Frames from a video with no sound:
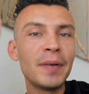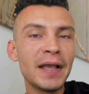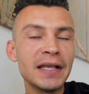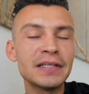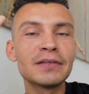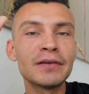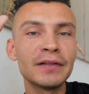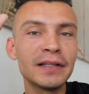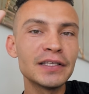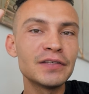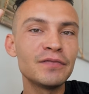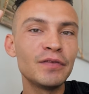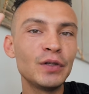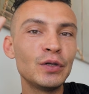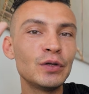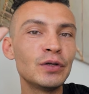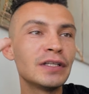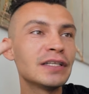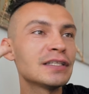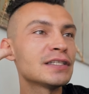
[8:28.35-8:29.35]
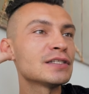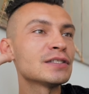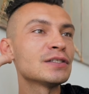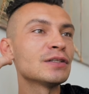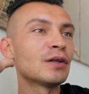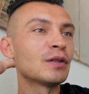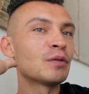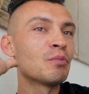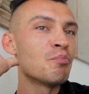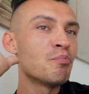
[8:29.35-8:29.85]
Based on this video, this is
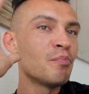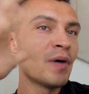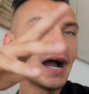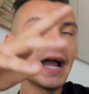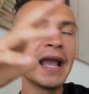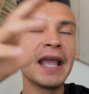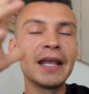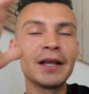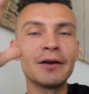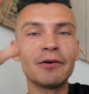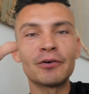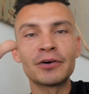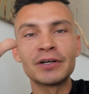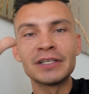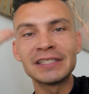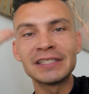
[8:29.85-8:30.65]
not buying or